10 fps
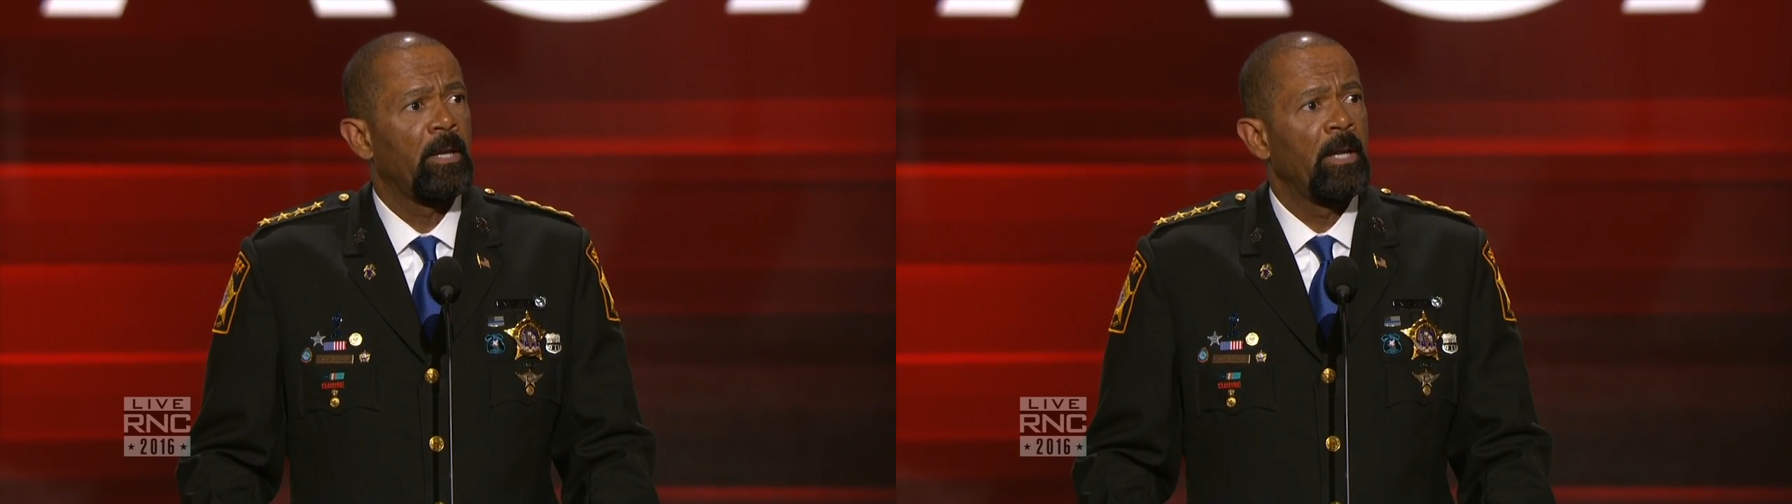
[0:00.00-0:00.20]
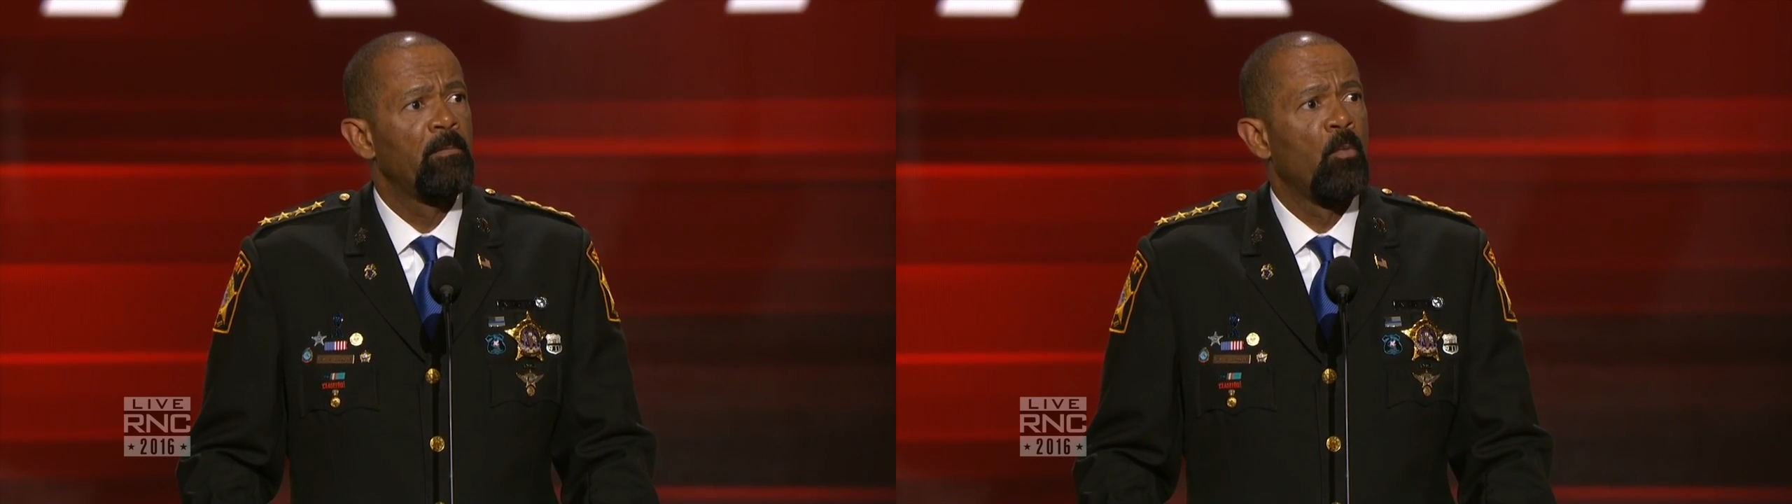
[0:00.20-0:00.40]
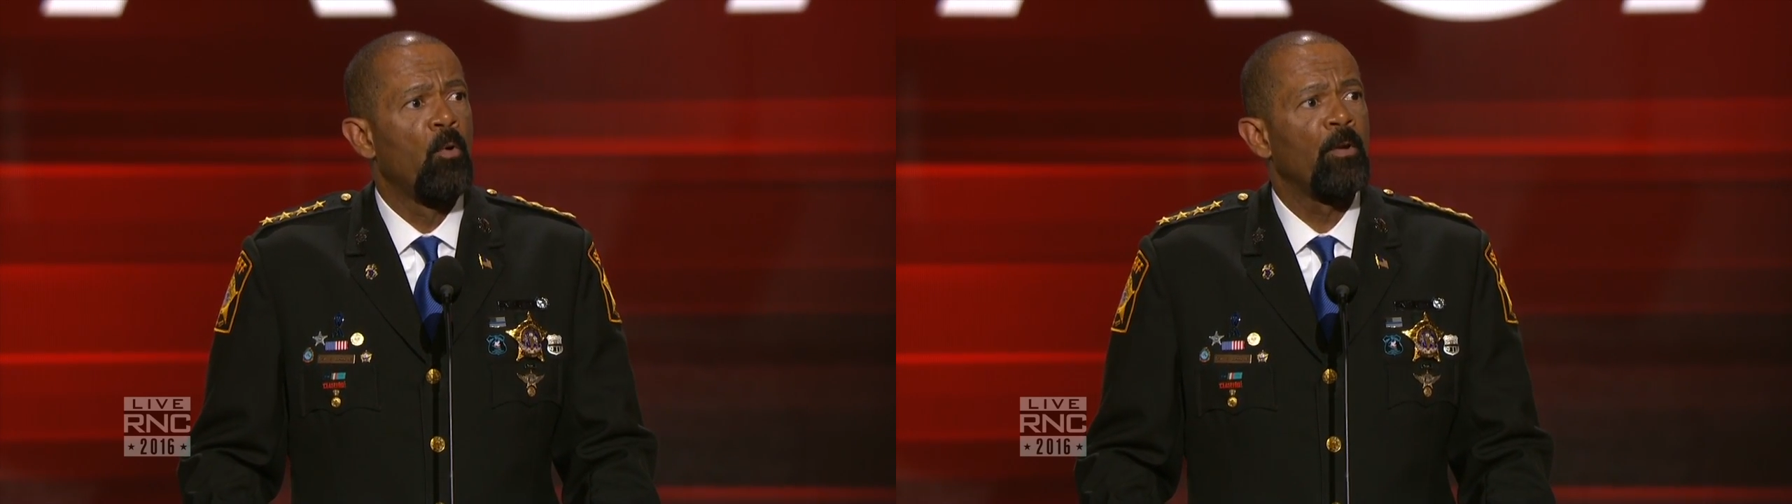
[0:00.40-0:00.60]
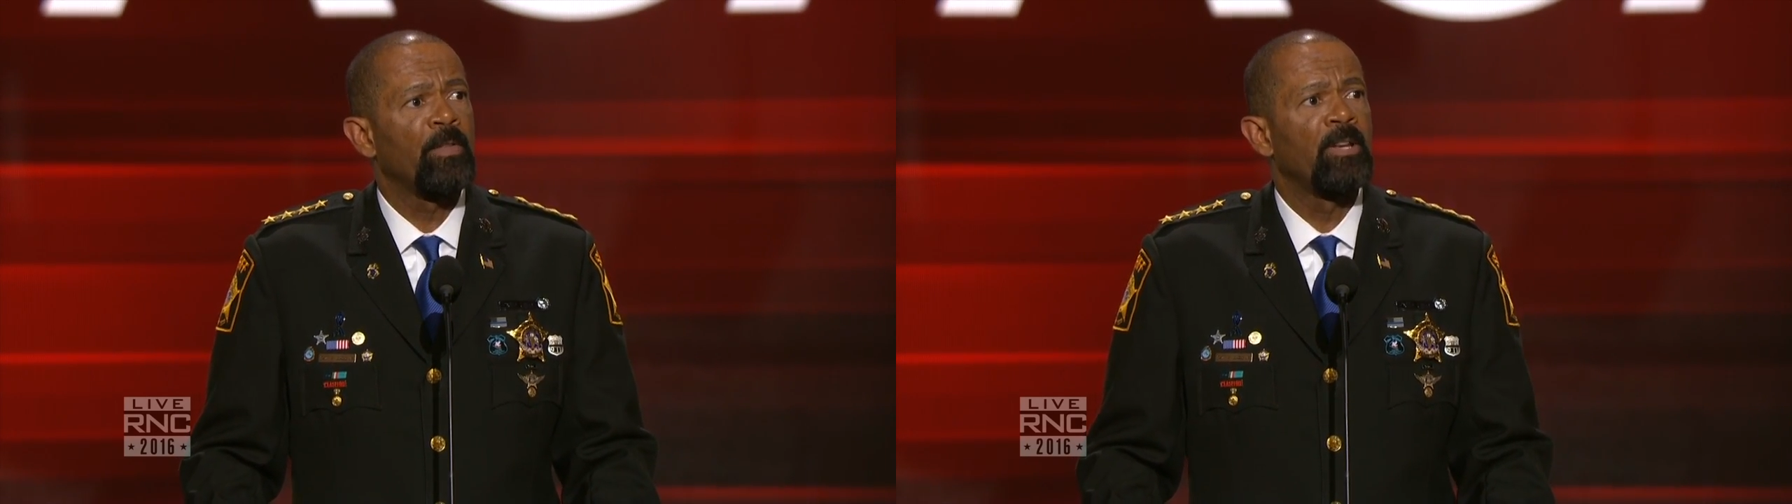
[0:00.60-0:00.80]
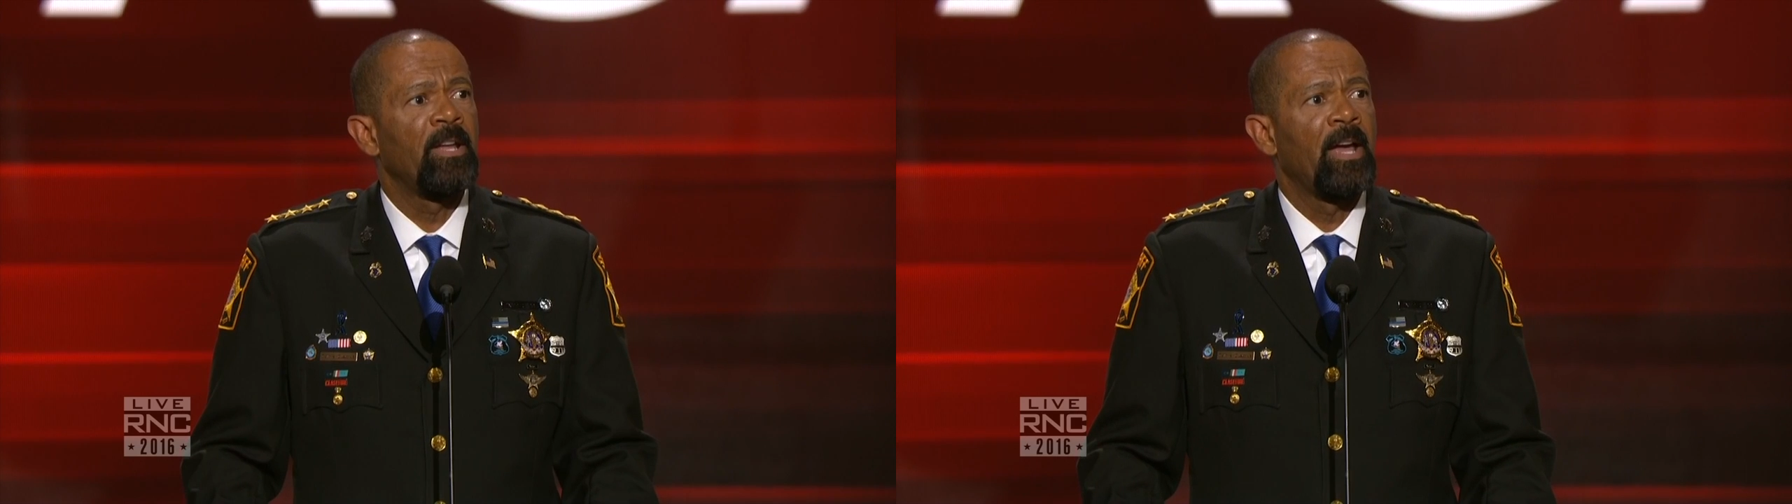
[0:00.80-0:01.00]
And more
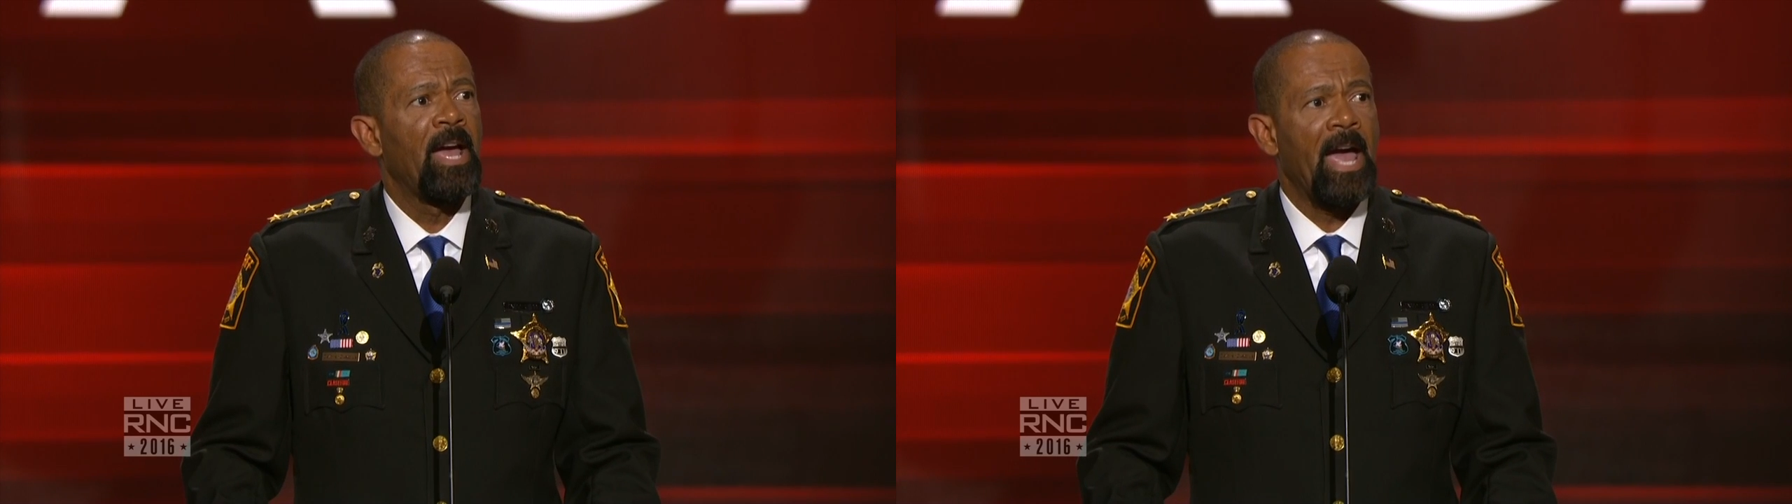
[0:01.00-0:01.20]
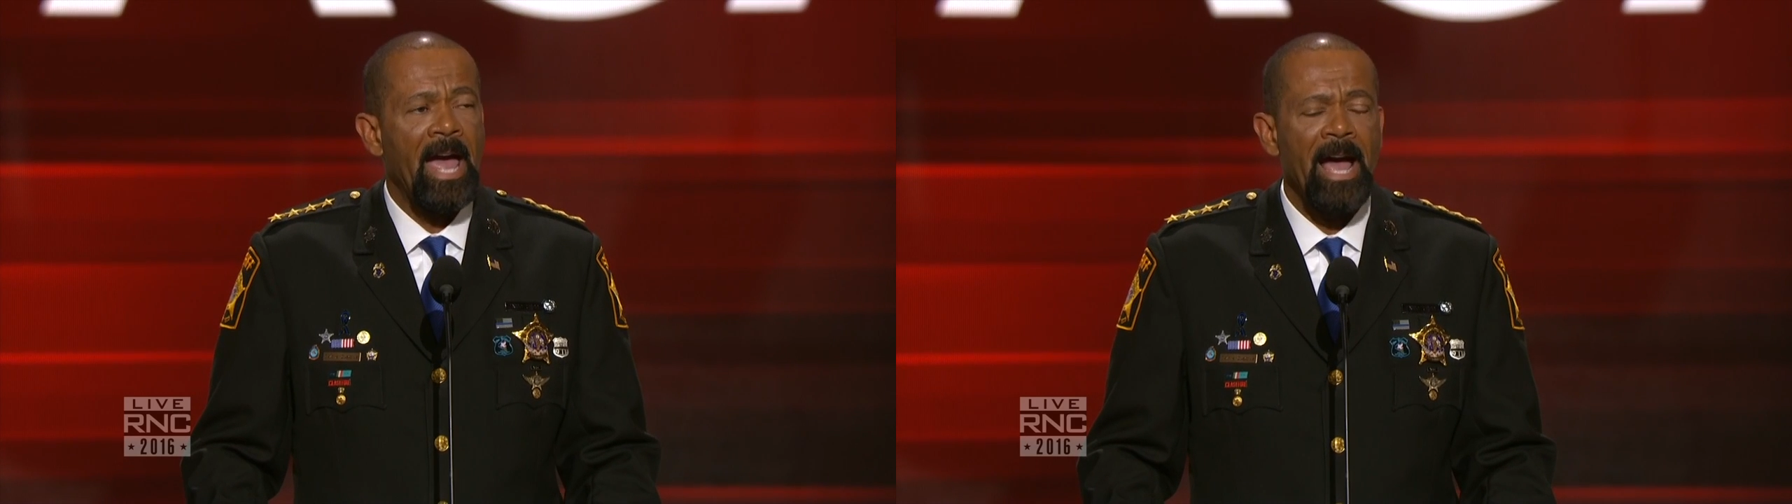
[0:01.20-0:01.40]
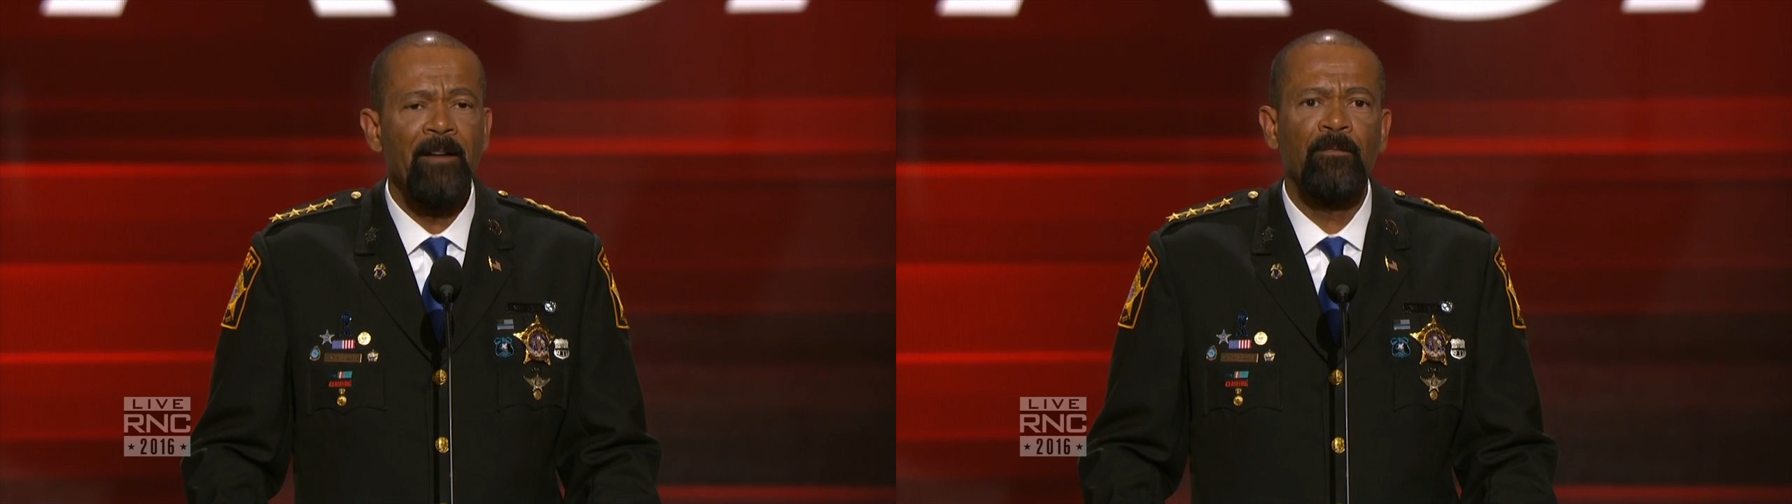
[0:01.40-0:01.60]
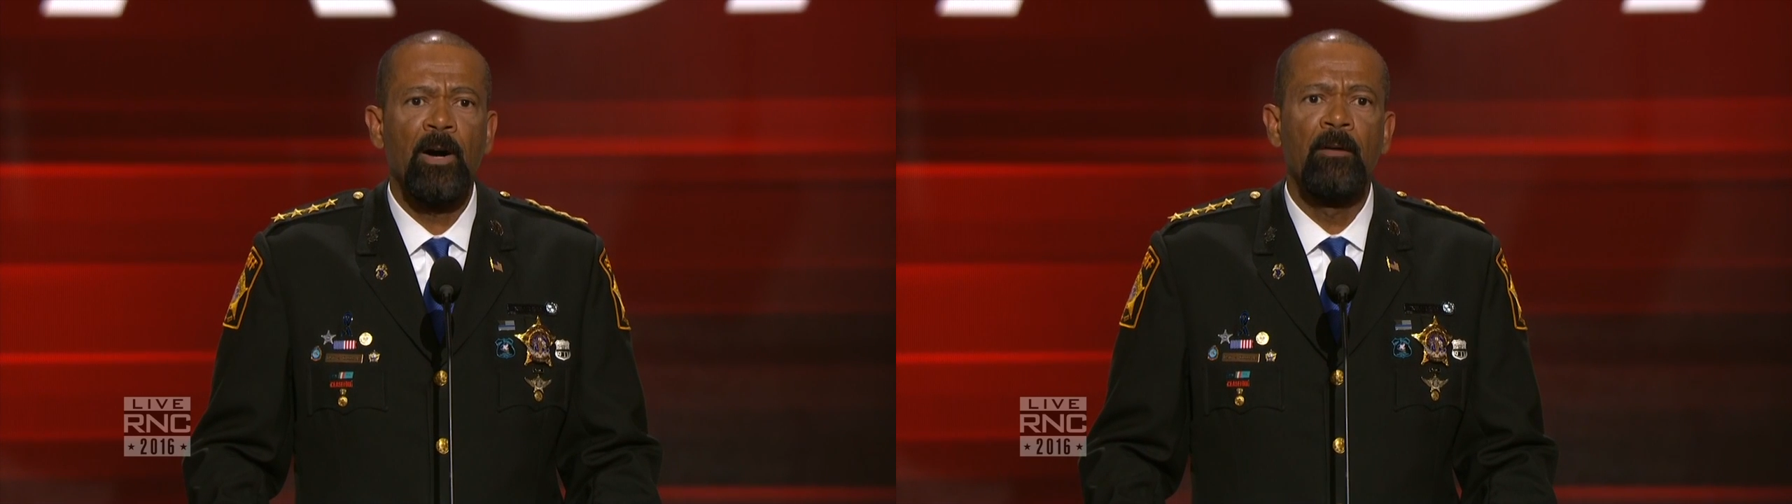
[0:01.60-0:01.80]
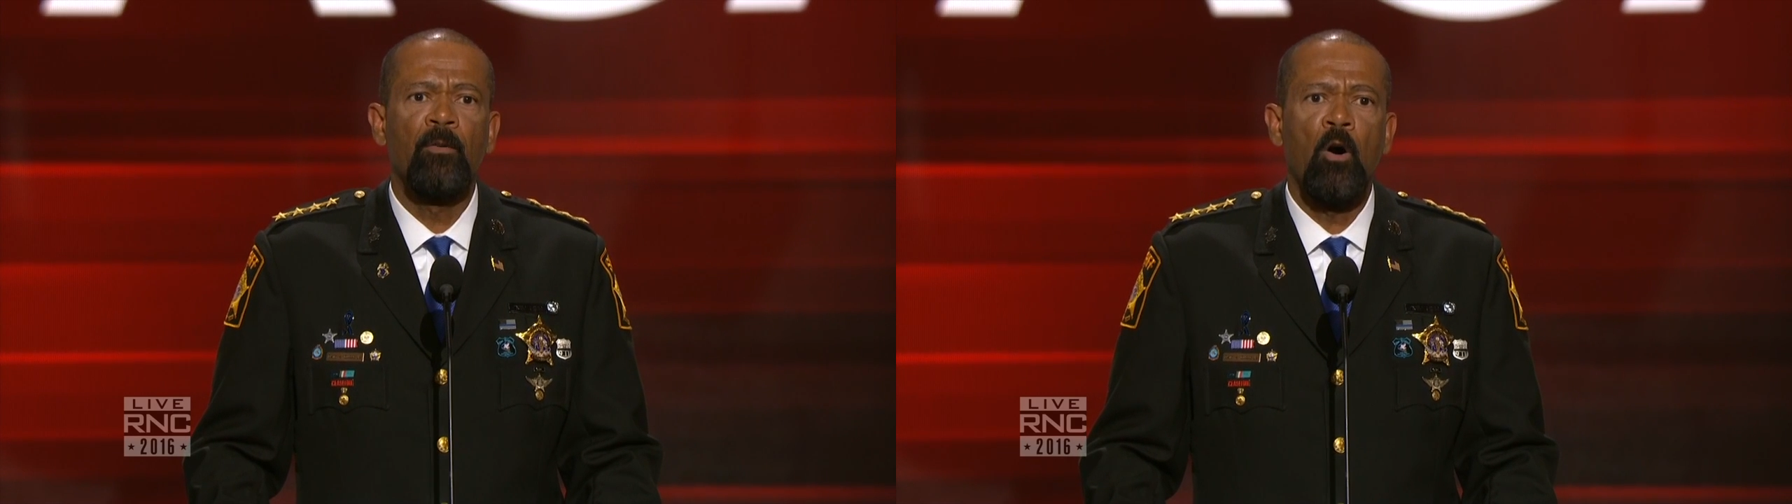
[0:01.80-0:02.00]
than half of